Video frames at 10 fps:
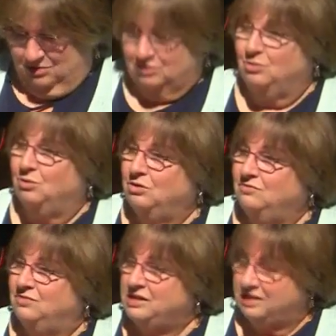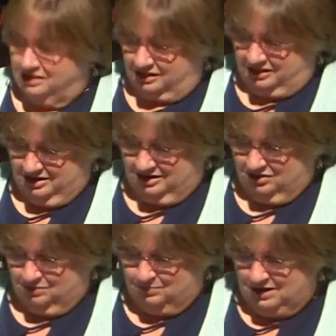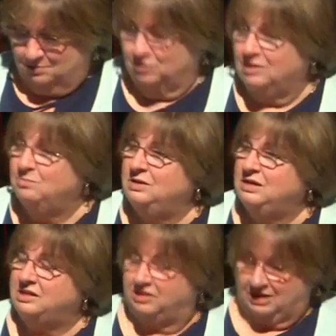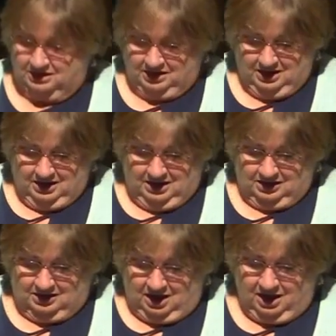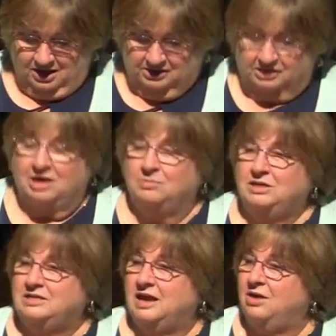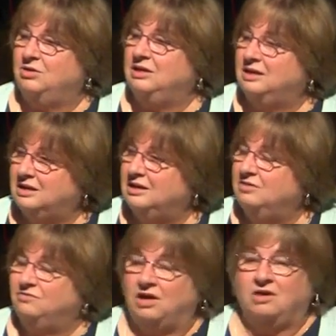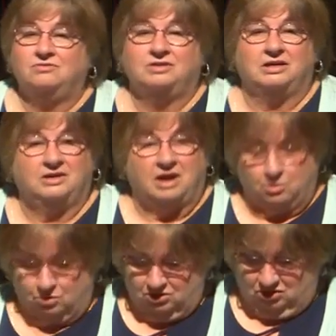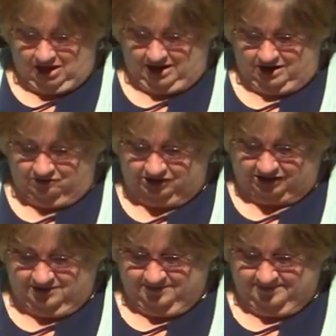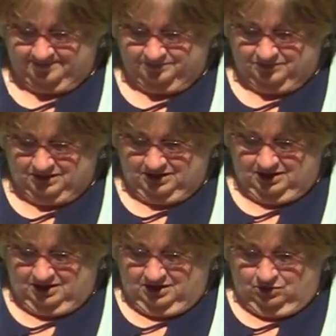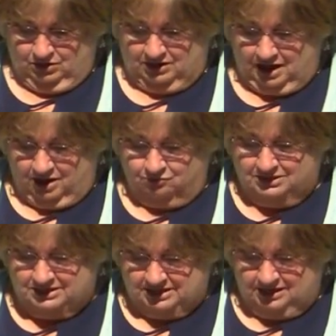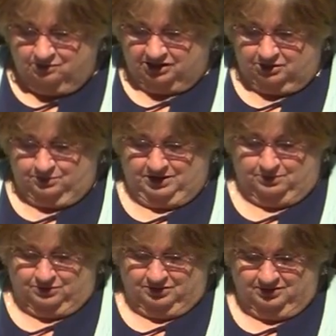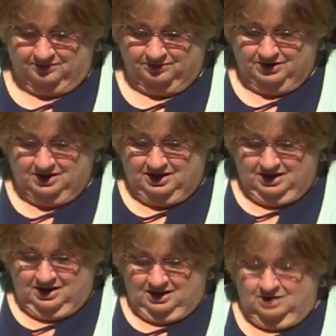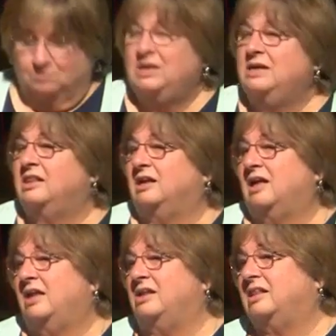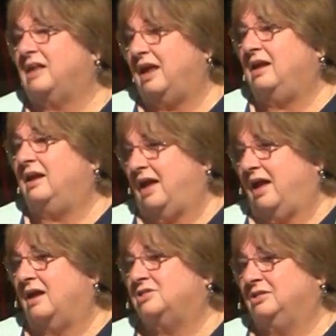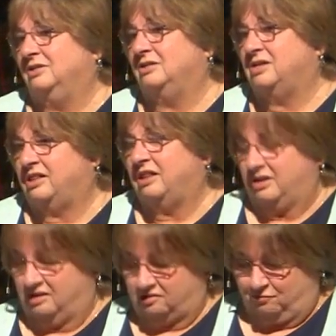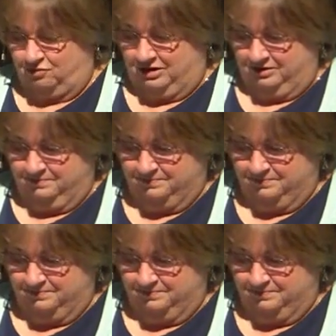when the Lord visits the people, it means that God is coming down and getting involved in our lives. When God redeems the people, it means that God is taking action to set us free.